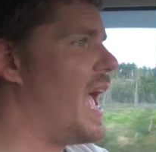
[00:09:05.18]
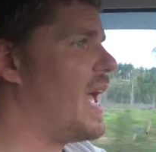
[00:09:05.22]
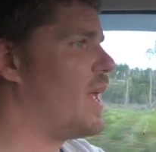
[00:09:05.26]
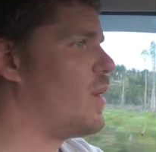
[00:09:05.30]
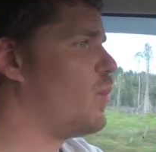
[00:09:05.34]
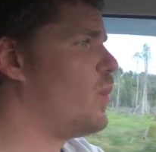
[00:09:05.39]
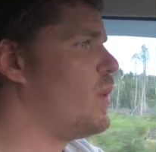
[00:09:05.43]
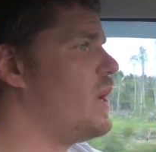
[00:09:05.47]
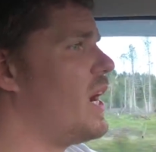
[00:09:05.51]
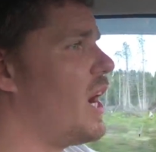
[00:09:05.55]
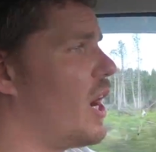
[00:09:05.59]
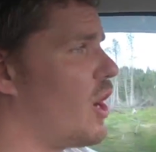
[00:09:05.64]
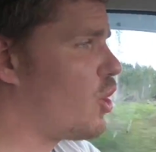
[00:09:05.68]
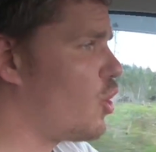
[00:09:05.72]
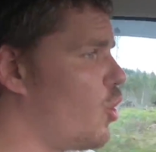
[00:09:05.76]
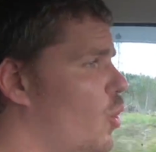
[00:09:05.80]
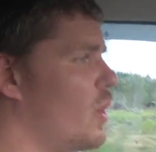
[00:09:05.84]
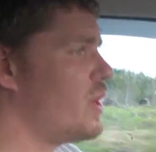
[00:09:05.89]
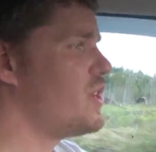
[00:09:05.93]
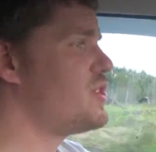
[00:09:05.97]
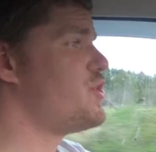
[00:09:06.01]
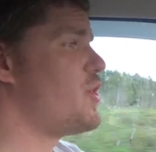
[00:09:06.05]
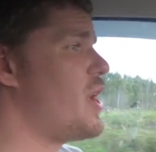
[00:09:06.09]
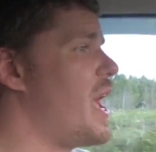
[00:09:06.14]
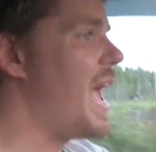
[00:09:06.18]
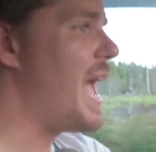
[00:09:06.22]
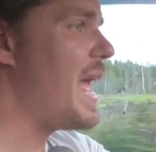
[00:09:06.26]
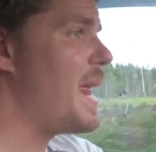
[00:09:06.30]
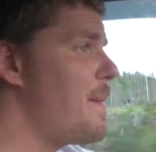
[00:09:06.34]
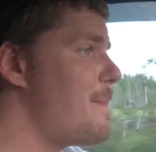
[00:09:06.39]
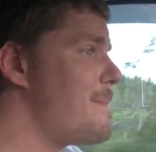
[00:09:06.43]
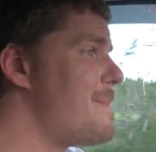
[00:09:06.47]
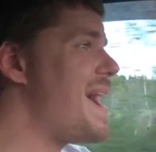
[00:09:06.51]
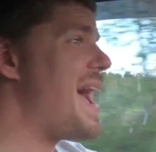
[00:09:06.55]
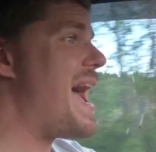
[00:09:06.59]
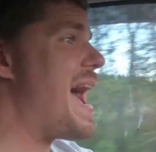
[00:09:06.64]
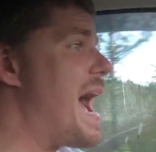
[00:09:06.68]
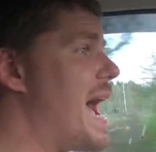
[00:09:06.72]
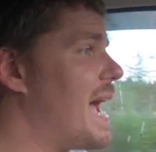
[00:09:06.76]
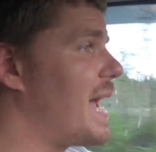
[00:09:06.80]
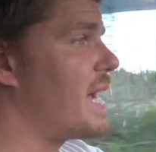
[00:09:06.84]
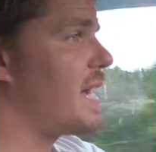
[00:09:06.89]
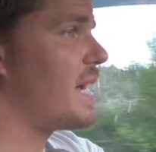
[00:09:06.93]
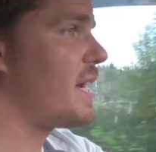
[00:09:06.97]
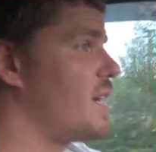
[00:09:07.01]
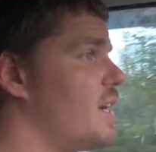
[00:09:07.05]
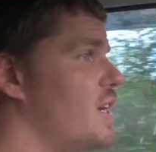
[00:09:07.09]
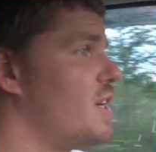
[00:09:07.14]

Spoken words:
and we are going to head back